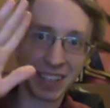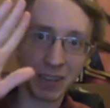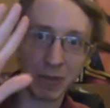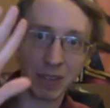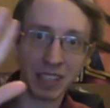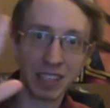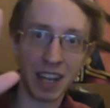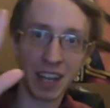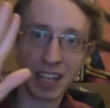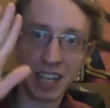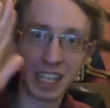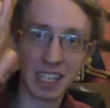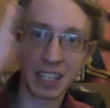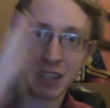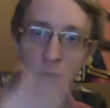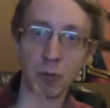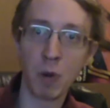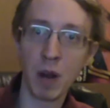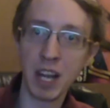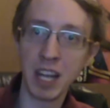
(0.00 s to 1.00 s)
So it's like he's
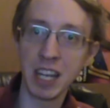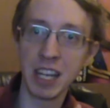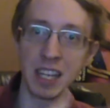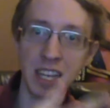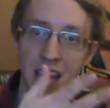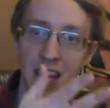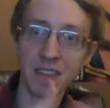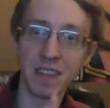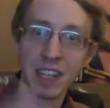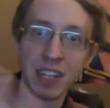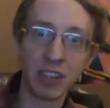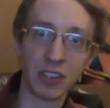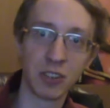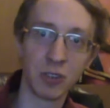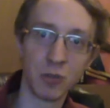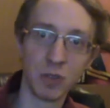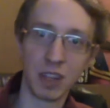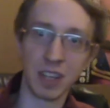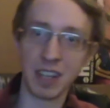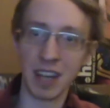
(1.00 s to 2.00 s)
equating David
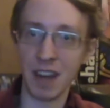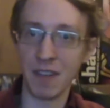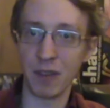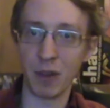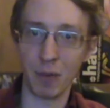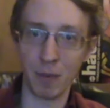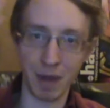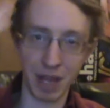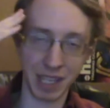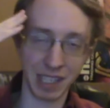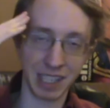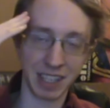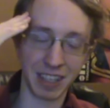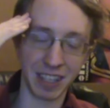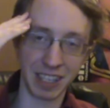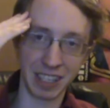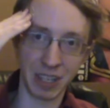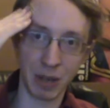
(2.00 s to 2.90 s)
to the devil, basically.